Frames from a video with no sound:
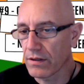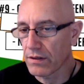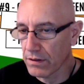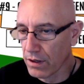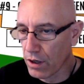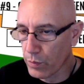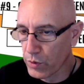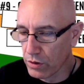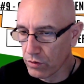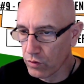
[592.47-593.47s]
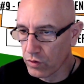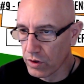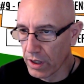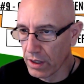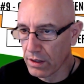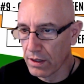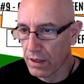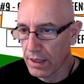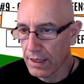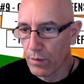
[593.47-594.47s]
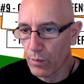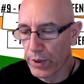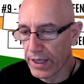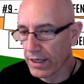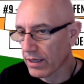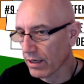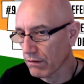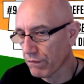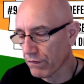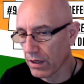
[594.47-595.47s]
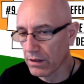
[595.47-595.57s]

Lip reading: option to take. Black can defend,